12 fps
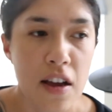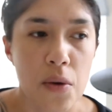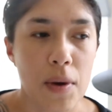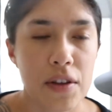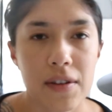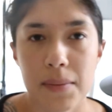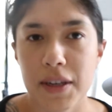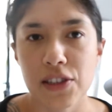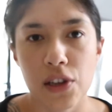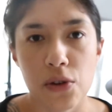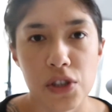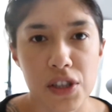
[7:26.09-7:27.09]
whether it be
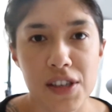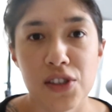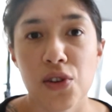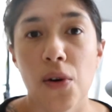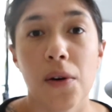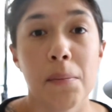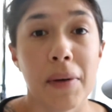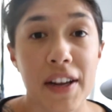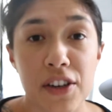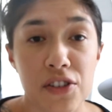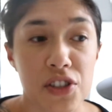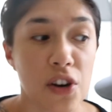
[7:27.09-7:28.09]
lotions or
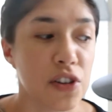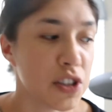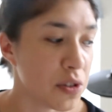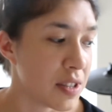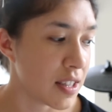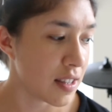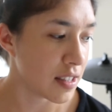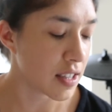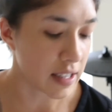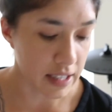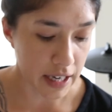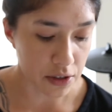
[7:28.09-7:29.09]
butters, are using these
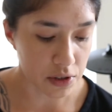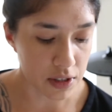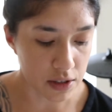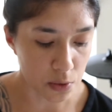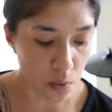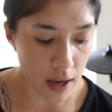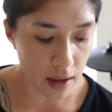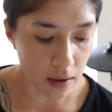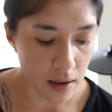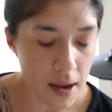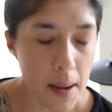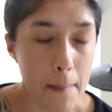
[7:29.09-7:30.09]
containers as
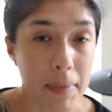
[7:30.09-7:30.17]
well.